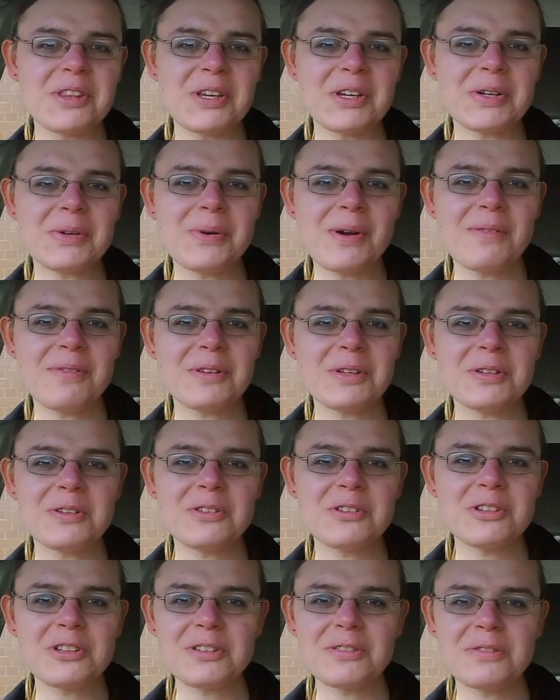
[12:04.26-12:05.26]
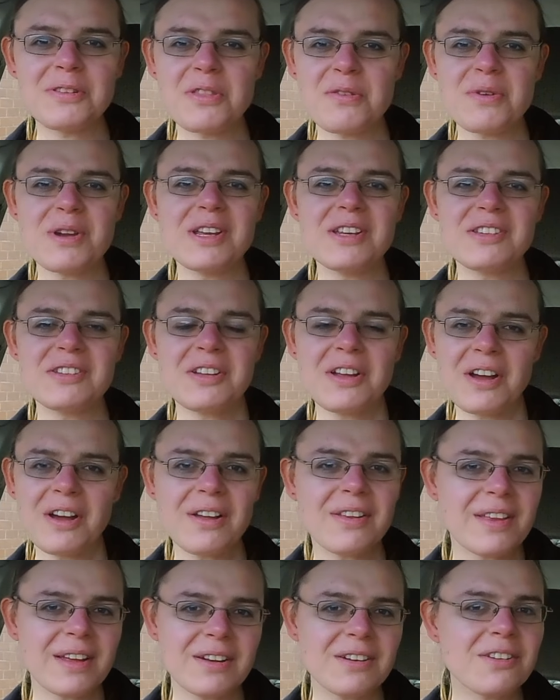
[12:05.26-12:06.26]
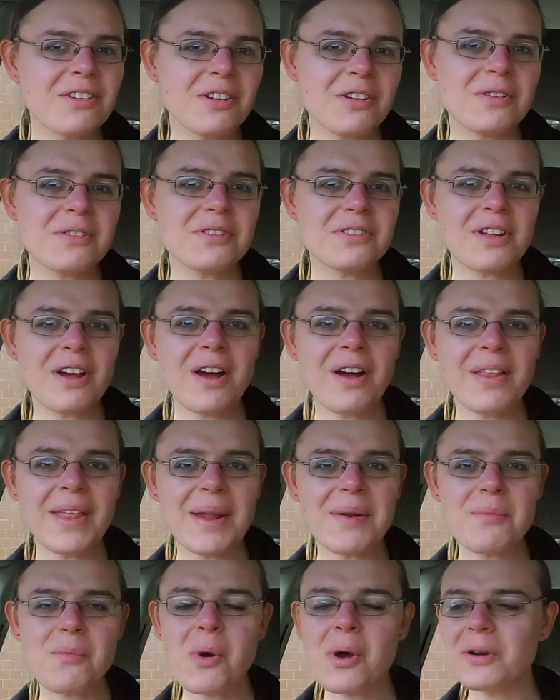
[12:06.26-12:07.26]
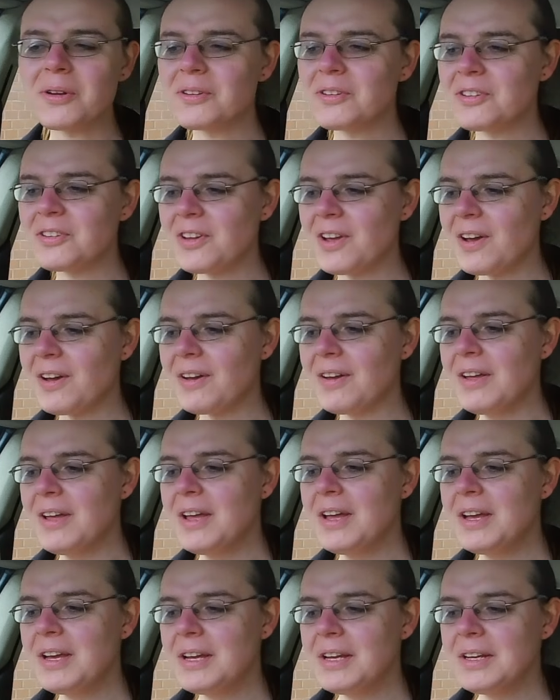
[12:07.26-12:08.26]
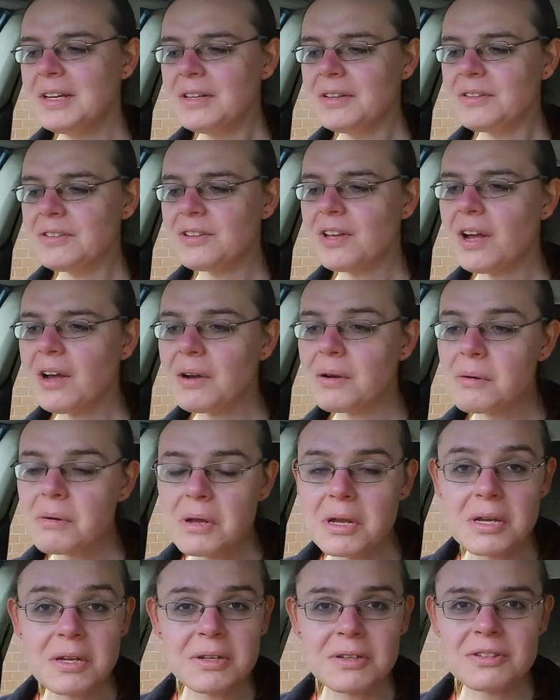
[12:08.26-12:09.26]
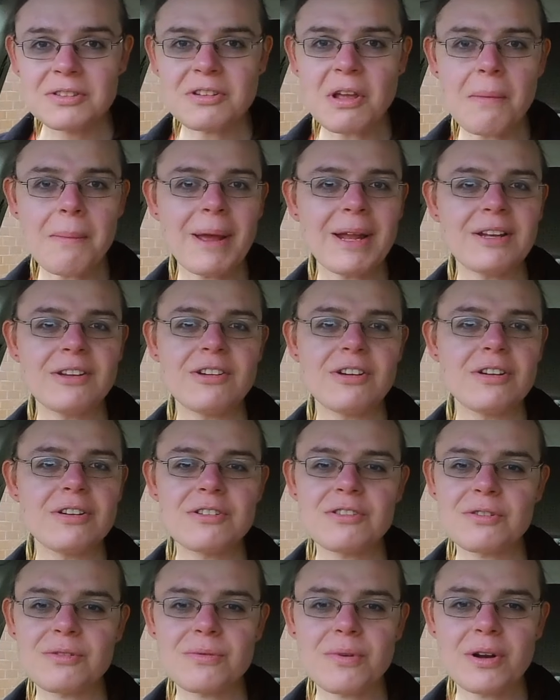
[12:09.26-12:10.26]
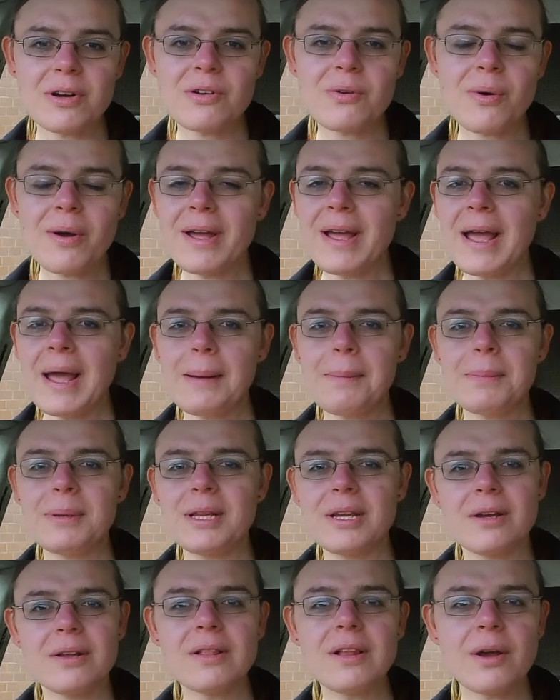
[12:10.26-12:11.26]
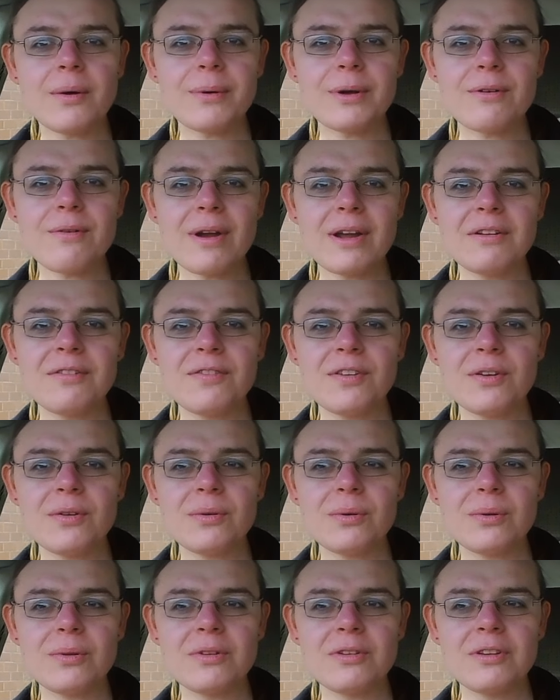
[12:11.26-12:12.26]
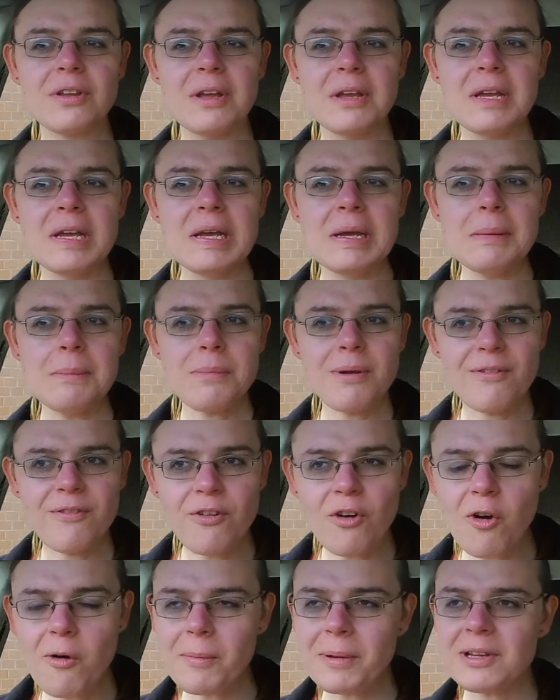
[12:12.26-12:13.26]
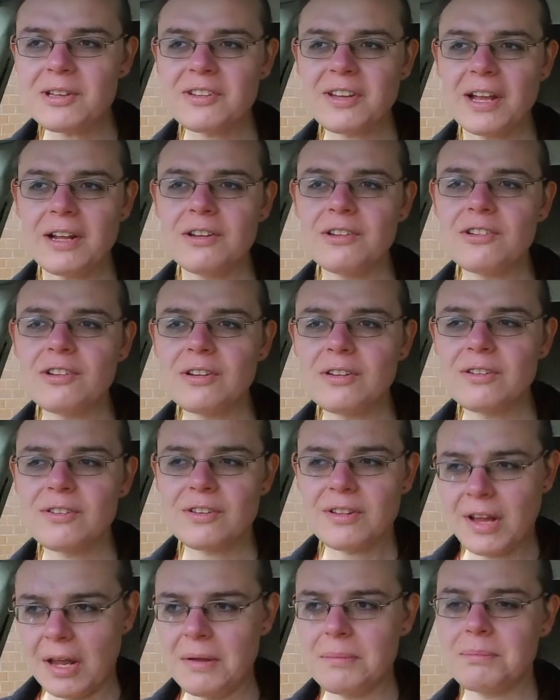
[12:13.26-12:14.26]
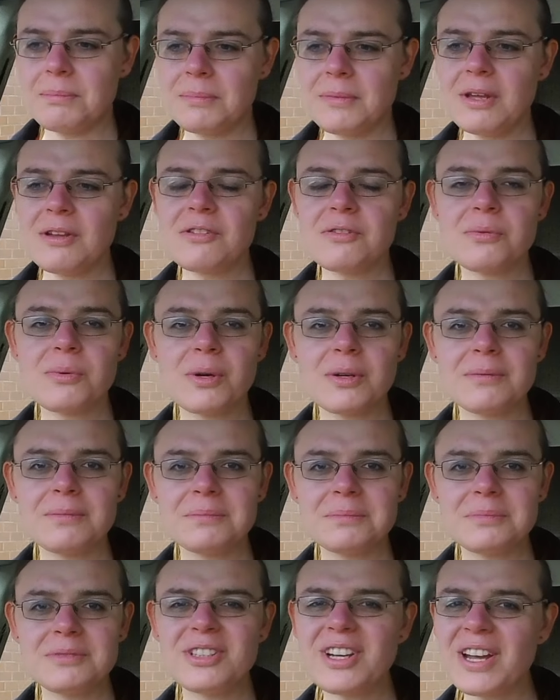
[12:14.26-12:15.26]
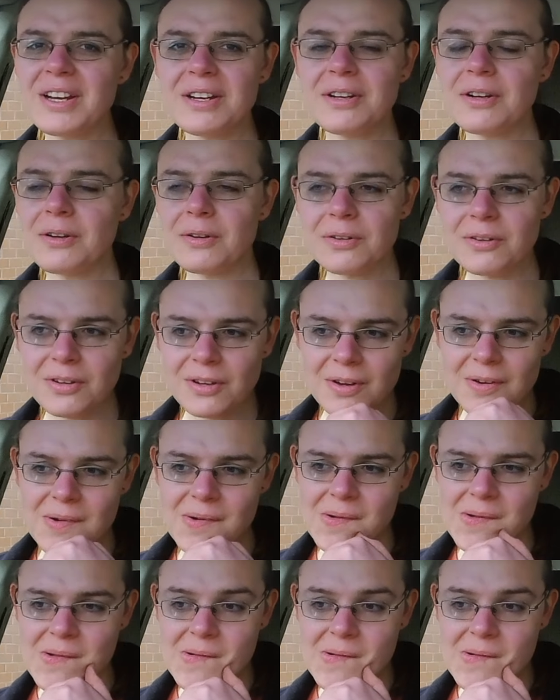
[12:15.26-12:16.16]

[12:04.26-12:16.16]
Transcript: the equivalent of 3-star, then 2-star, then 1-star. So some engines will run quite happily on lower grade fuels. Performance engines like this one tend not to.